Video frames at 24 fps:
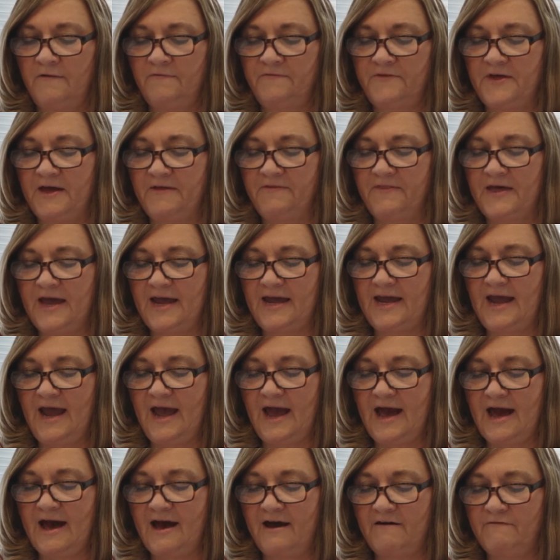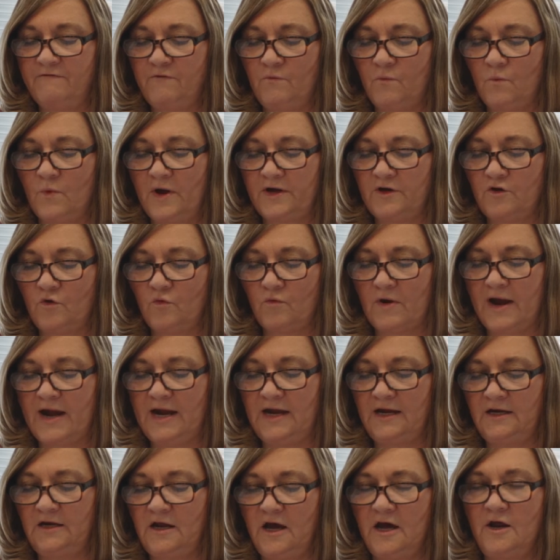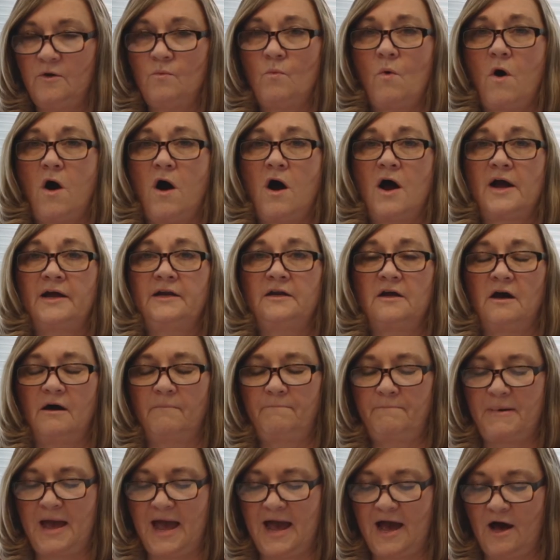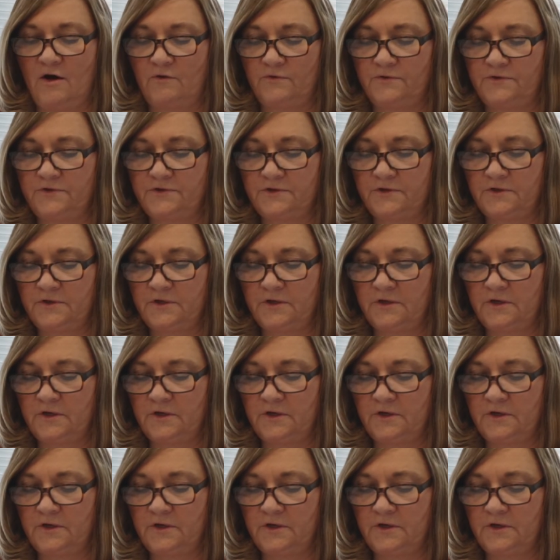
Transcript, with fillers: than they have when grain and wine abound.